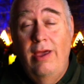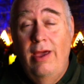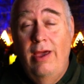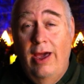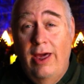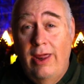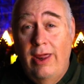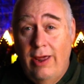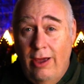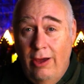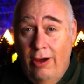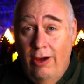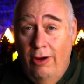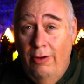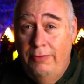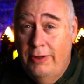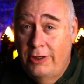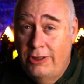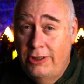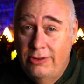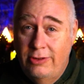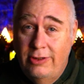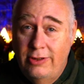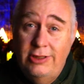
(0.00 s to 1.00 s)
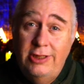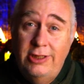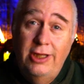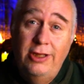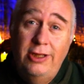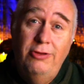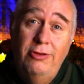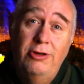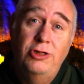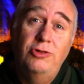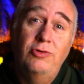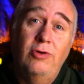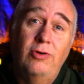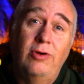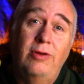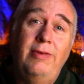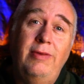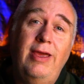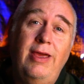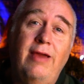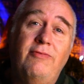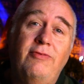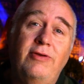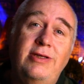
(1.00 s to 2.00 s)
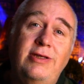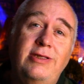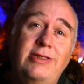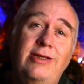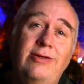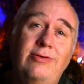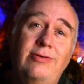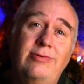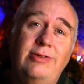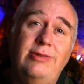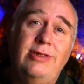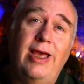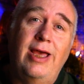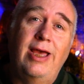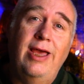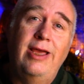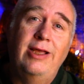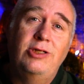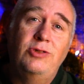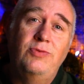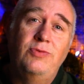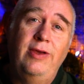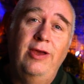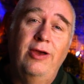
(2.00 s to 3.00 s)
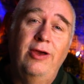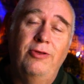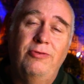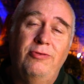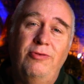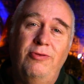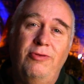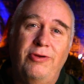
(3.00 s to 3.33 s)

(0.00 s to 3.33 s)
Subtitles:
And I hope that you'll continue to join me every single day as we go through